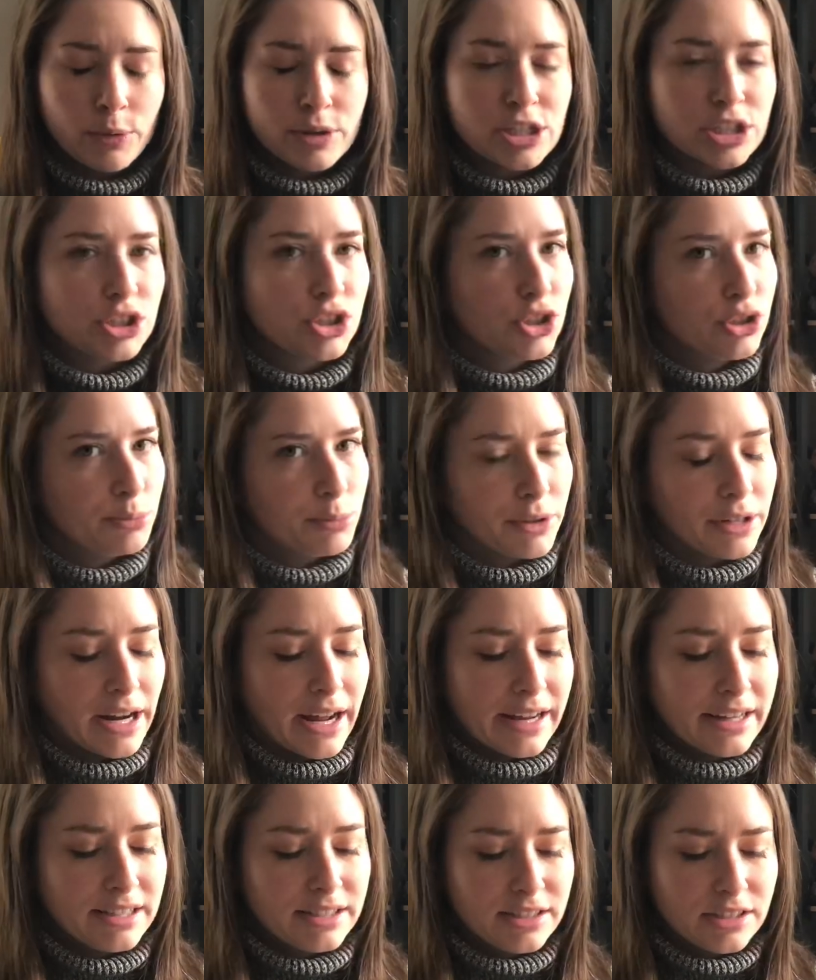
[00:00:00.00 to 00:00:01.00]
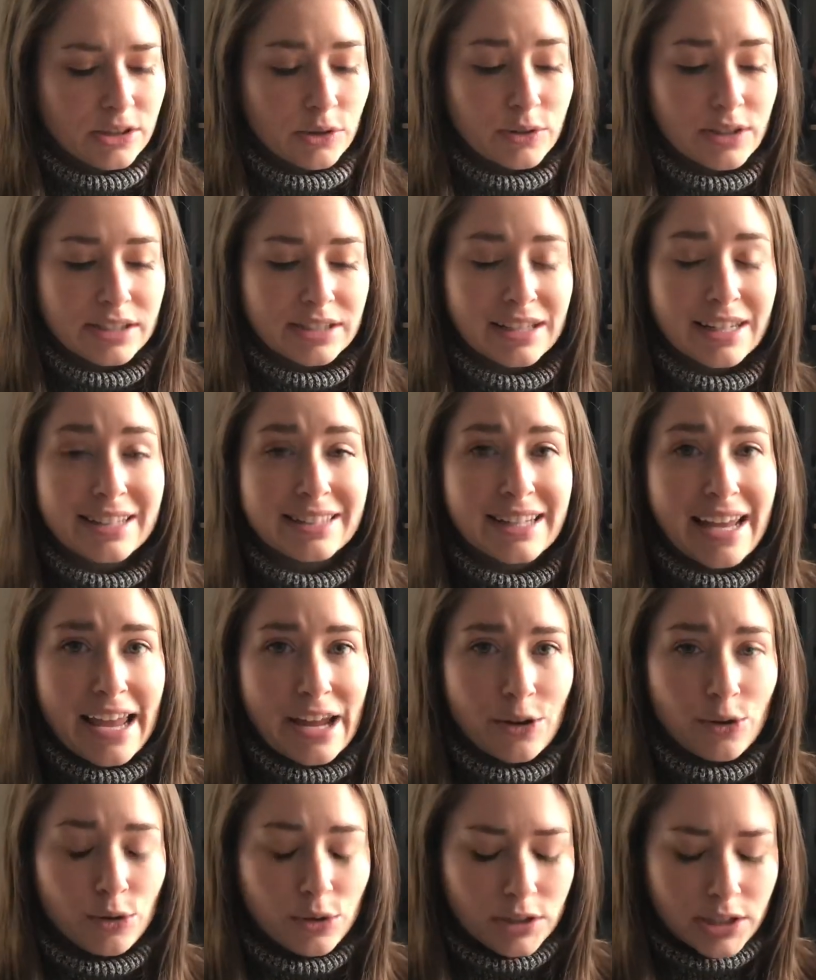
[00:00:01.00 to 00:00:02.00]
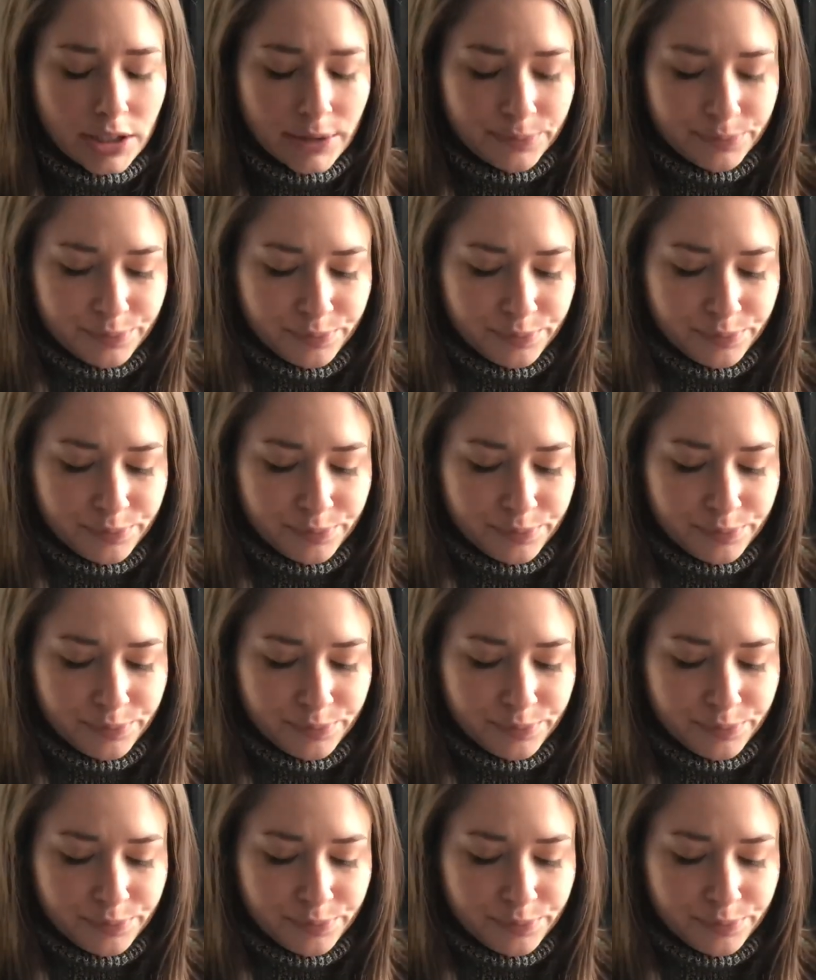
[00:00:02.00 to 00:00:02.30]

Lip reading: which is super nice so it doesn't get tangled.